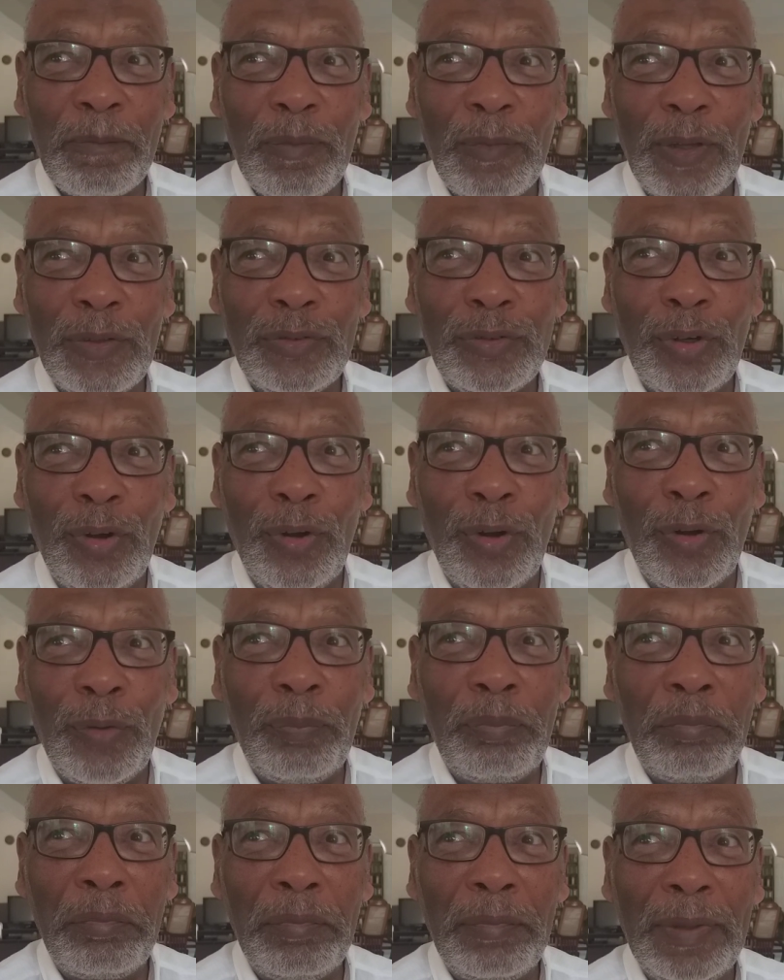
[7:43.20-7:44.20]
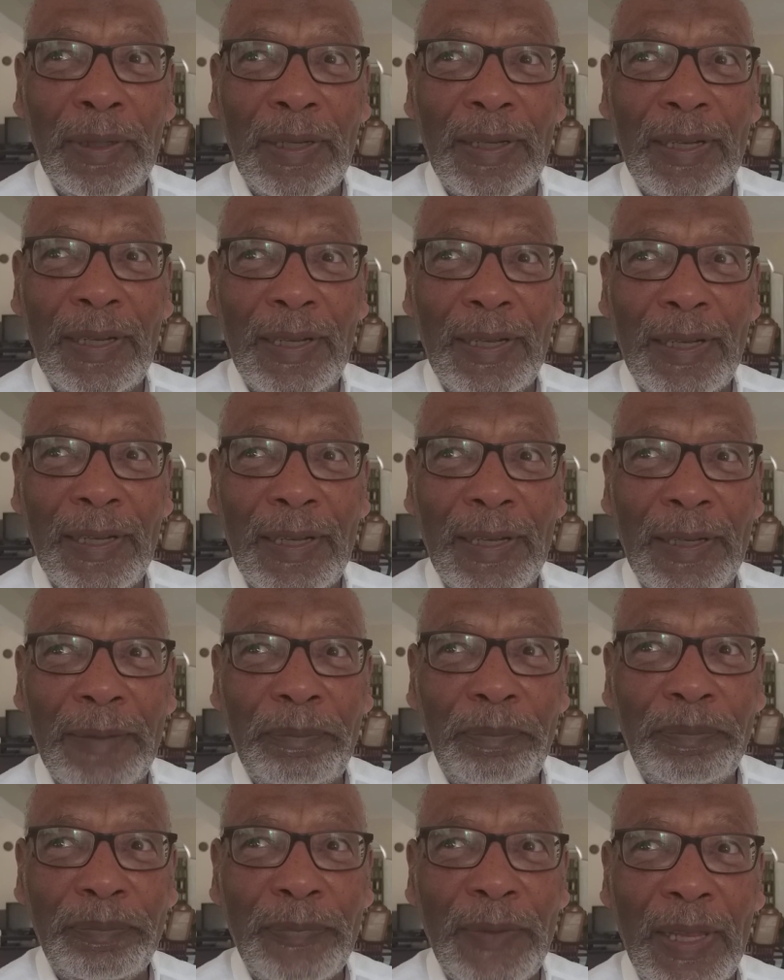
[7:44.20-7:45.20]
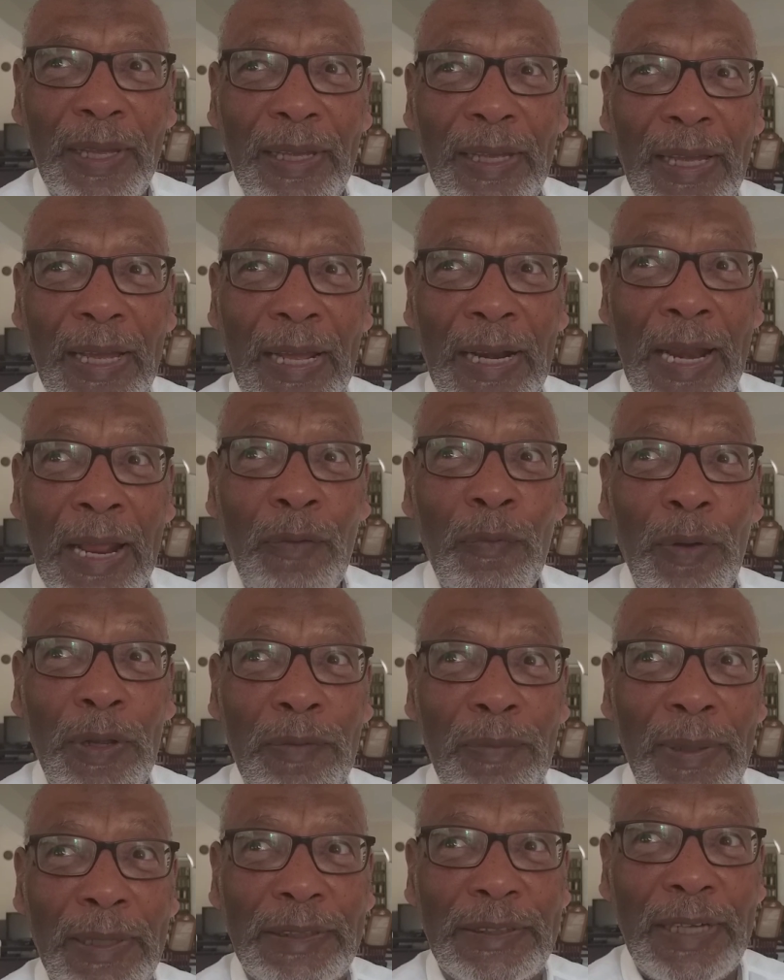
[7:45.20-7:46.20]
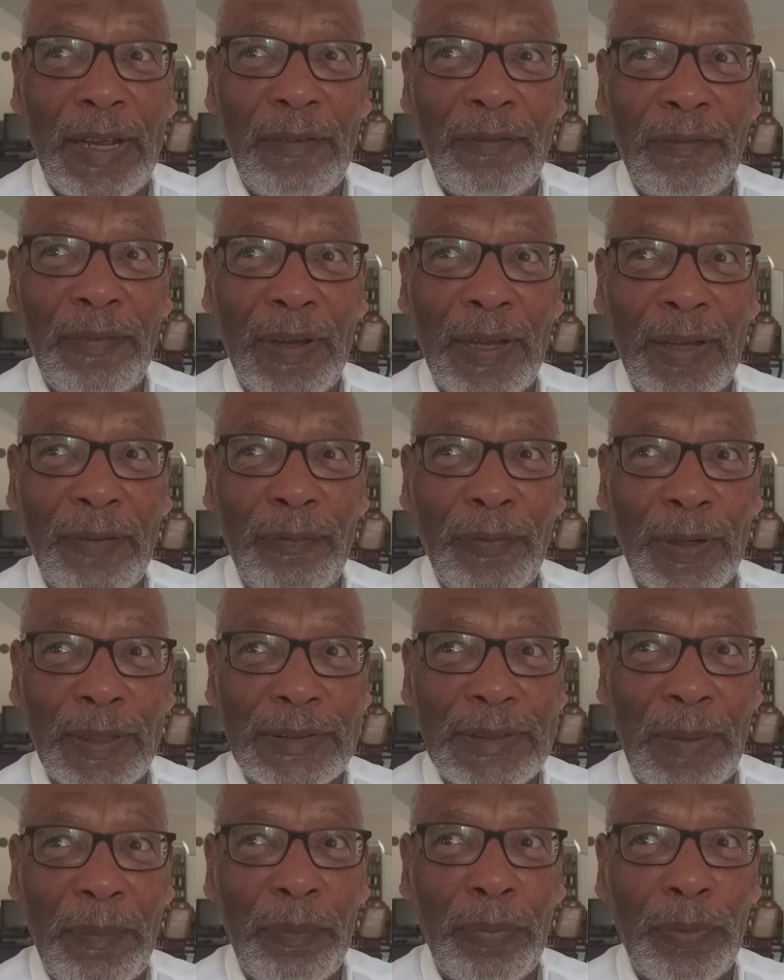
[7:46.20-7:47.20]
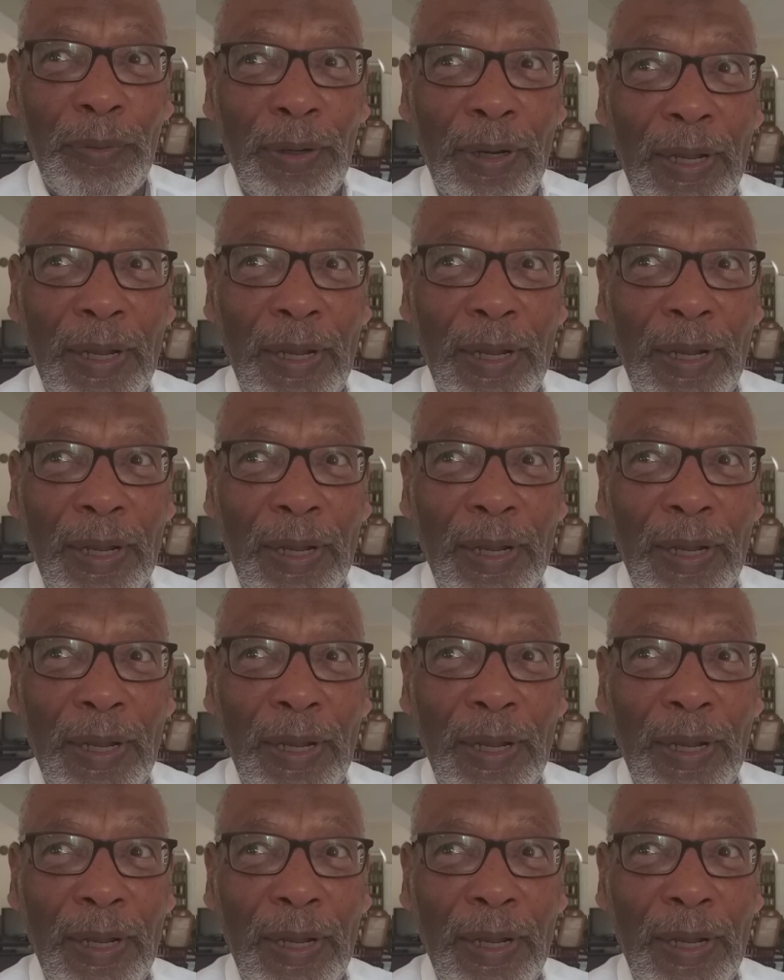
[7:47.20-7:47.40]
So a language might have, for example,